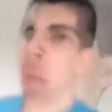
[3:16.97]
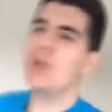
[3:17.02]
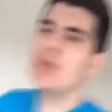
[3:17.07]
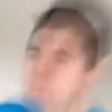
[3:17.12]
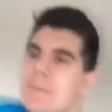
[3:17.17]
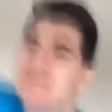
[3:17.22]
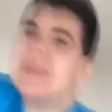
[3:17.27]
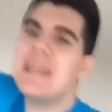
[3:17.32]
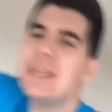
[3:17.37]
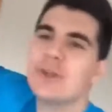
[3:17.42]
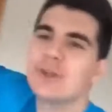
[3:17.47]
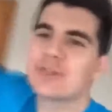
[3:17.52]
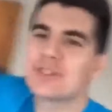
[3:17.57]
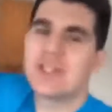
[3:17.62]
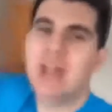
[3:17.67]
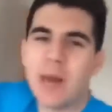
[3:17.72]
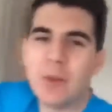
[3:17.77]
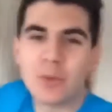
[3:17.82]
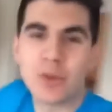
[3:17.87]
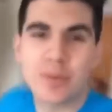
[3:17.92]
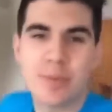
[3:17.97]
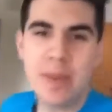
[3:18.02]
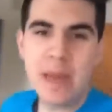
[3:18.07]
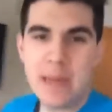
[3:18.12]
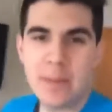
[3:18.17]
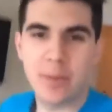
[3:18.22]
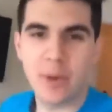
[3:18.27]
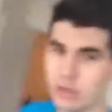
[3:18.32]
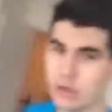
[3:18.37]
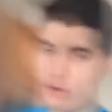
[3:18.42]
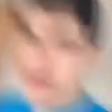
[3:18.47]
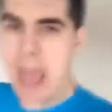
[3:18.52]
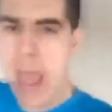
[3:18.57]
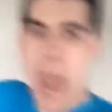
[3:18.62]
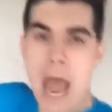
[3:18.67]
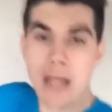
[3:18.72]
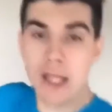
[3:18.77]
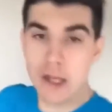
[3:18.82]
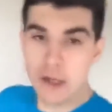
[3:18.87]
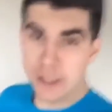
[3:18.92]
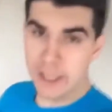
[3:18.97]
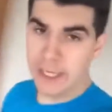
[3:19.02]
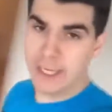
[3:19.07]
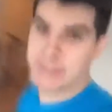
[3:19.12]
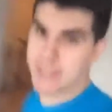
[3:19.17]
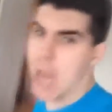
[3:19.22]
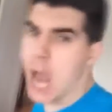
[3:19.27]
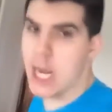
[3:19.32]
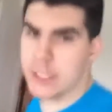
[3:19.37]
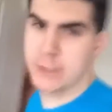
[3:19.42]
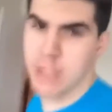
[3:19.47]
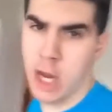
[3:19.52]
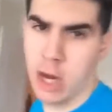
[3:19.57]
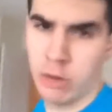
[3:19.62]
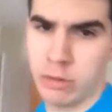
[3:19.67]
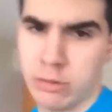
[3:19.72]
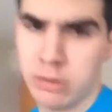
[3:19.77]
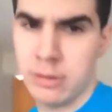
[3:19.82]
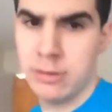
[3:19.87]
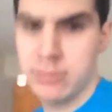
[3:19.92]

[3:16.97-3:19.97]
What do you mean you're done with people? Who the hell are you gonna talk to?